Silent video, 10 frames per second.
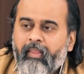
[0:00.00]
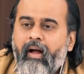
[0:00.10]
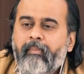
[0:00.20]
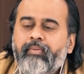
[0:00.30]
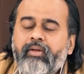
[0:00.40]

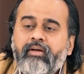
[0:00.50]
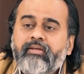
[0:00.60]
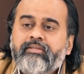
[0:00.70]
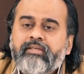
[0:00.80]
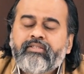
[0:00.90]

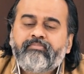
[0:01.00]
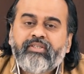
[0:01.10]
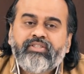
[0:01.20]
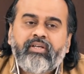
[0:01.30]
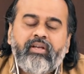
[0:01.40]
appears a
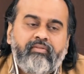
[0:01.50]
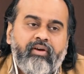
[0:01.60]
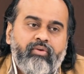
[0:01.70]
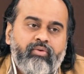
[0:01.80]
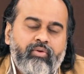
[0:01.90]
special
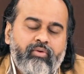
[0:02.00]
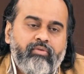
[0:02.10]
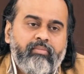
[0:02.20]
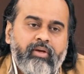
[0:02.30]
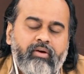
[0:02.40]
event to
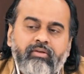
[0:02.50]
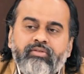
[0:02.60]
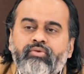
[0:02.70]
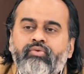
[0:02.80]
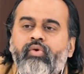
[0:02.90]
you
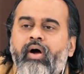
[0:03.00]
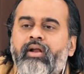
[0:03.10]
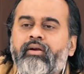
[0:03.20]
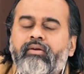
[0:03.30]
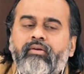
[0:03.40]
because you are